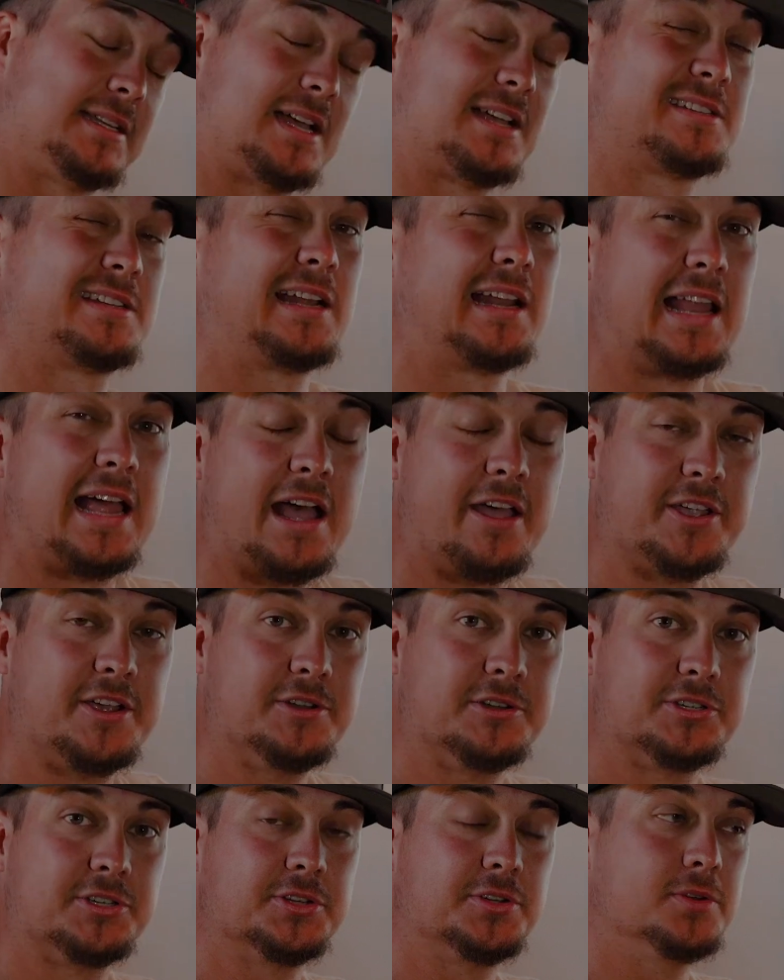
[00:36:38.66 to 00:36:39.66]
it doesn't allow
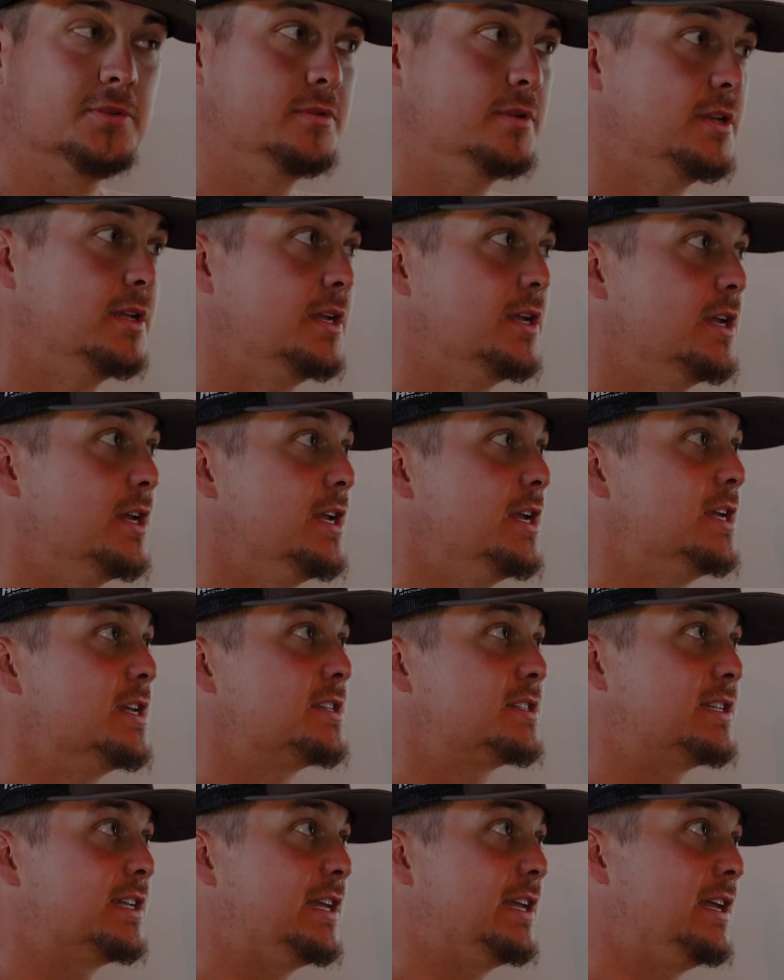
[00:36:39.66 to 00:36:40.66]
you to
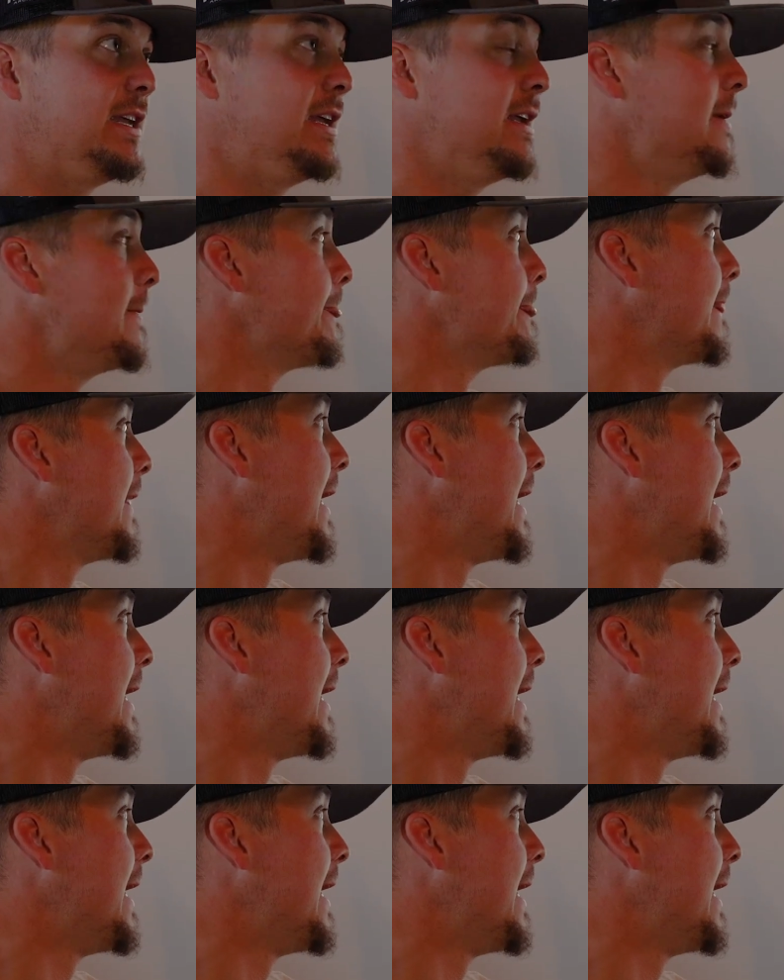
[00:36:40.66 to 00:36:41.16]
see